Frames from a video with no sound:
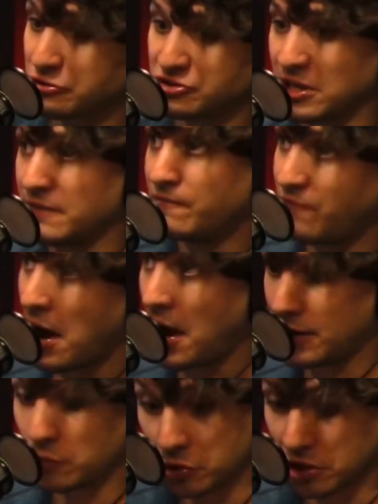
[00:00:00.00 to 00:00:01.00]
said,
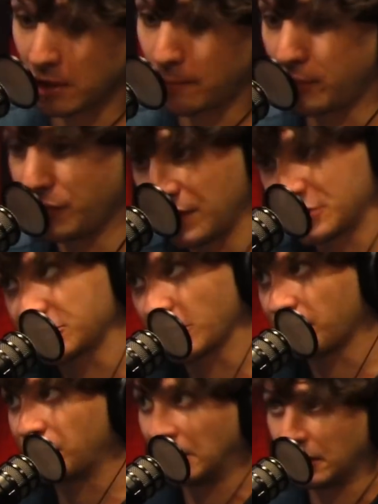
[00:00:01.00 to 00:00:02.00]
fine, we're going to put this
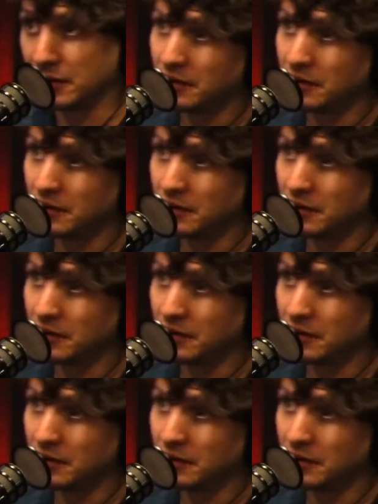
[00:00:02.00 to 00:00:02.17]
stuff in it.